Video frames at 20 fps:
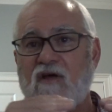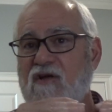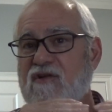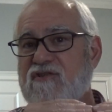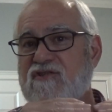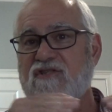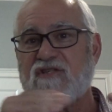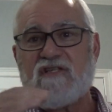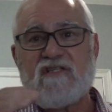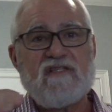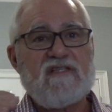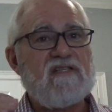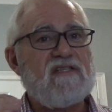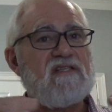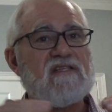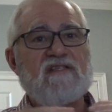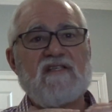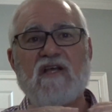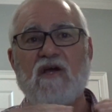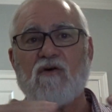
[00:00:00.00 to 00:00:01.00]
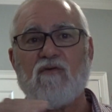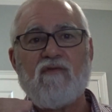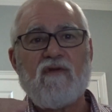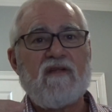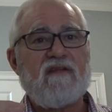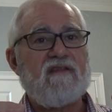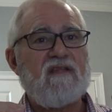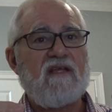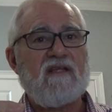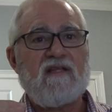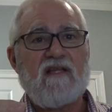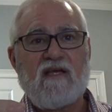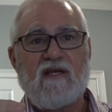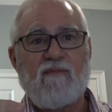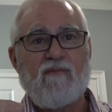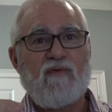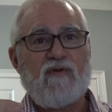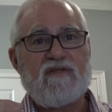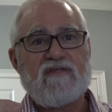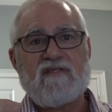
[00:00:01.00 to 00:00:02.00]
Jesus is the only thing that
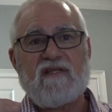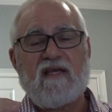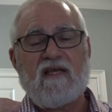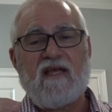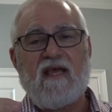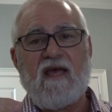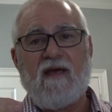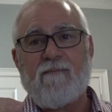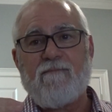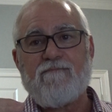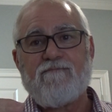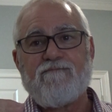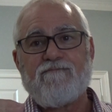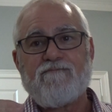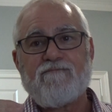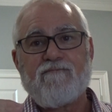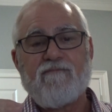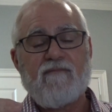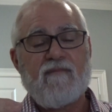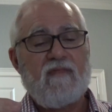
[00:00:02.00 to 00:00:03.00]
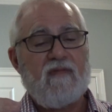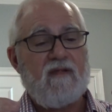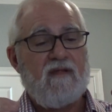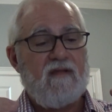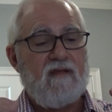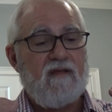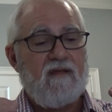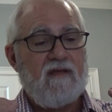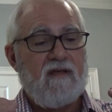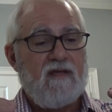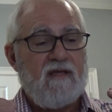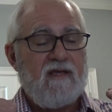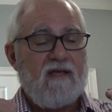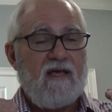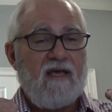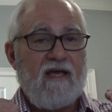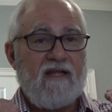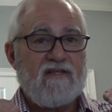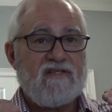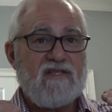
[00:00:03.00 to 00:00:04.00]
can bridge that gap.
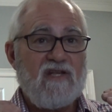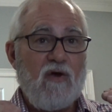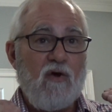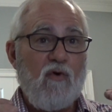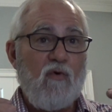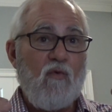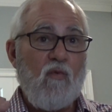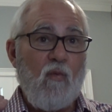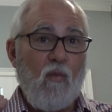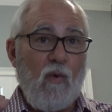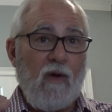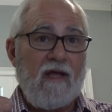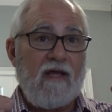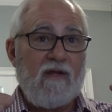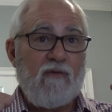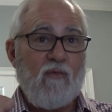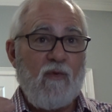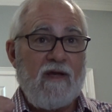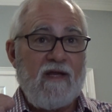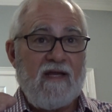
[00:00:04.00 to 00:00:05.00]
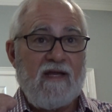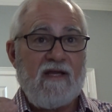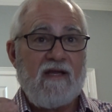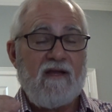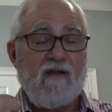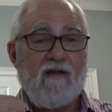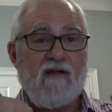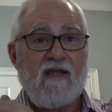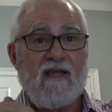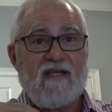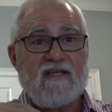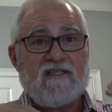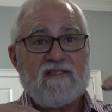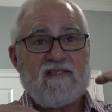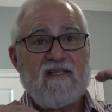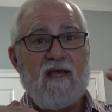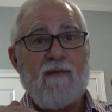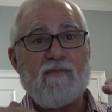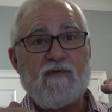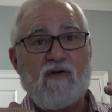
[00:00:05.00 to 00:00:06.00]
And so when we
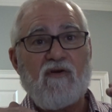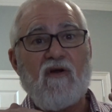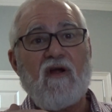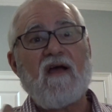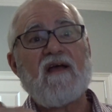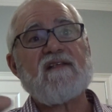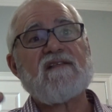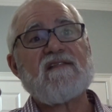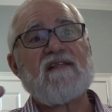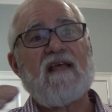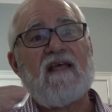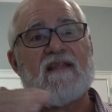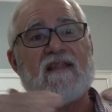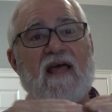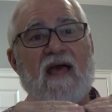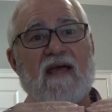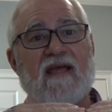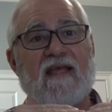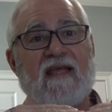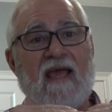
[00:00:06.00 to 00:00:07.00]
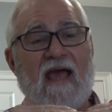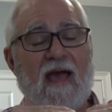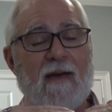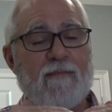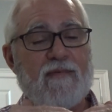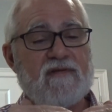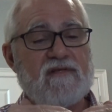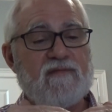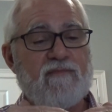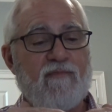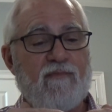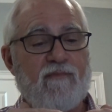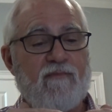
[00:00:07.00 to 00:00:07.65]
accept Christ and that gap is